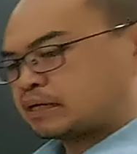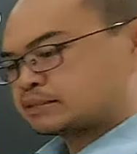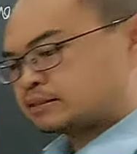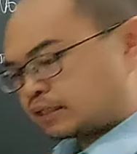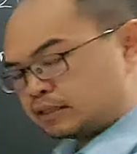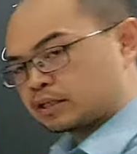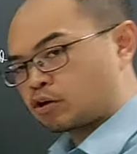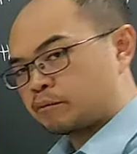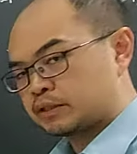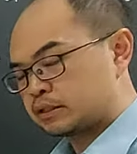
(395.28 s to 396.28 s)
must in the
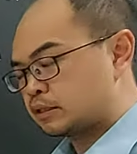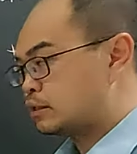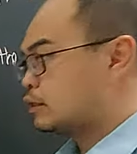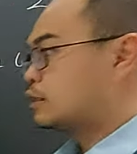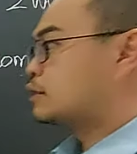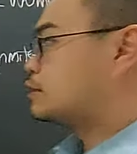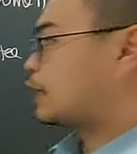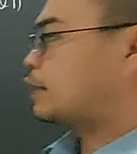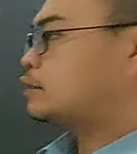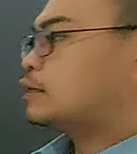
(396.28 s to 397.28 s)
committee,
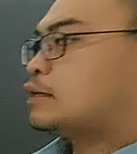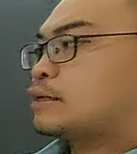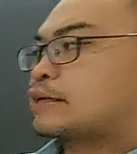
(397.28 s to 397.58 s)
then